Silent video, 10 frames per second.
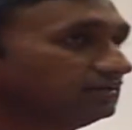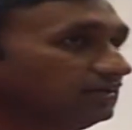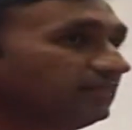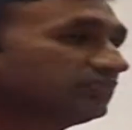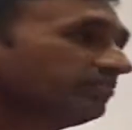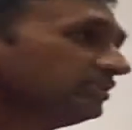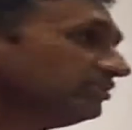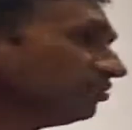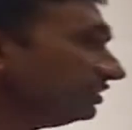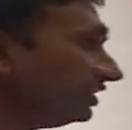and probably the
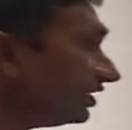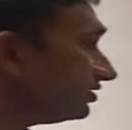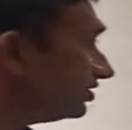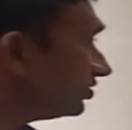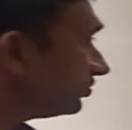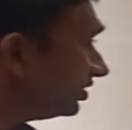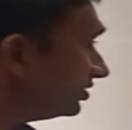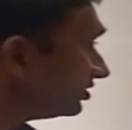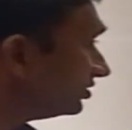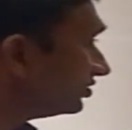only country in the world
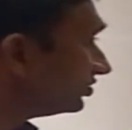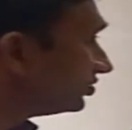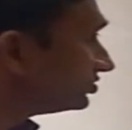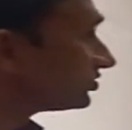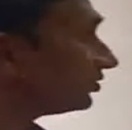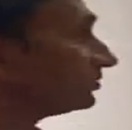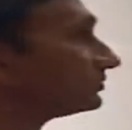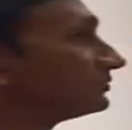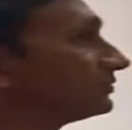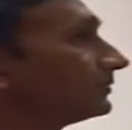to do so.
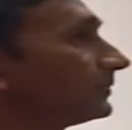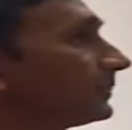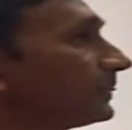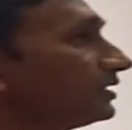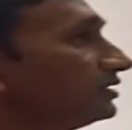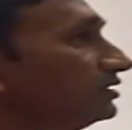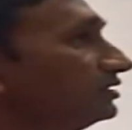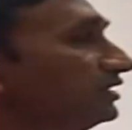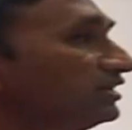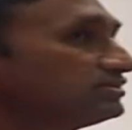
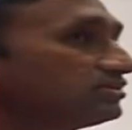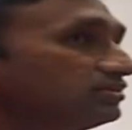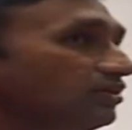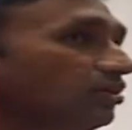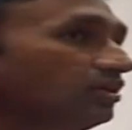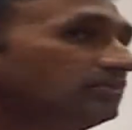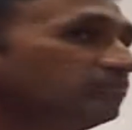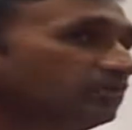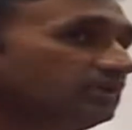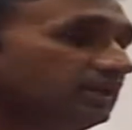There is all the more
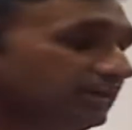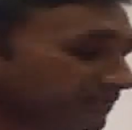need